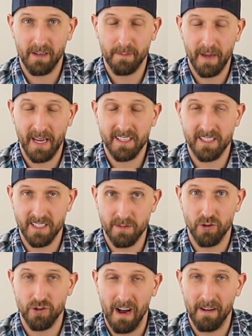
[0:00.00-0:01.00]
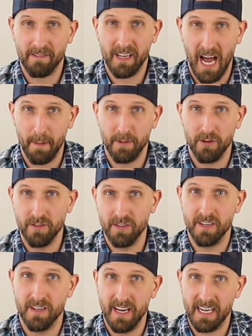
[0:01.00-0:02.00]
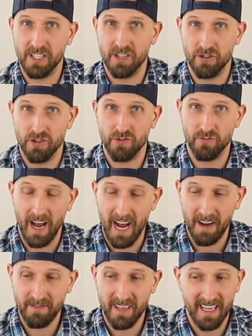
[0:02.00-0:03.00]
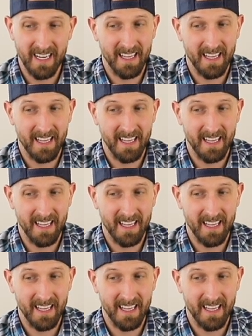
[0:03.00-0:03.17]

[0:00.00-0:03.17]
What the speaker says: picks and some more draft capital into next year's draft,